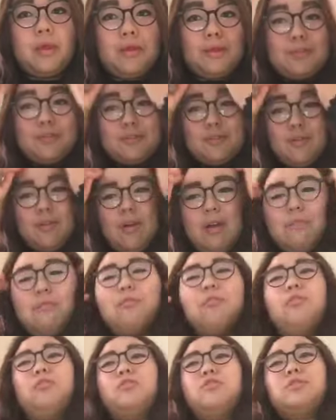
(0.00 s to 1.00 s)
So I
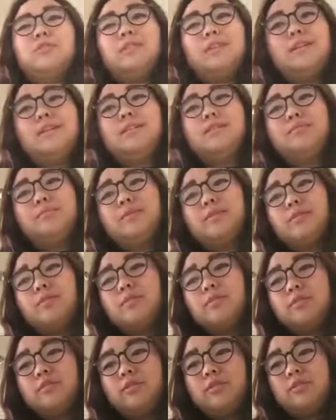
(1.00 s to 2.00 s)
finished cleaning this
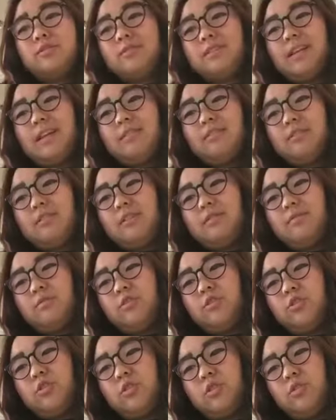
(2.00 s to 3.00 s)
butter. So now it's time to
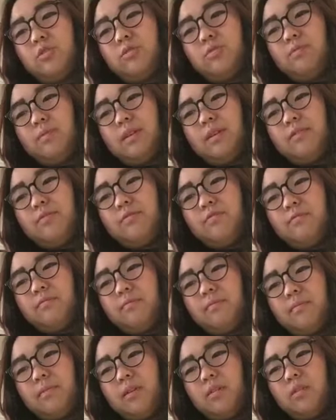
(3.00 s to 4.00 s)
stir
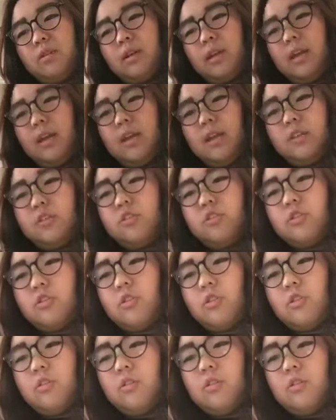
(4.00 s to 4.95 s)
with milk and sugar.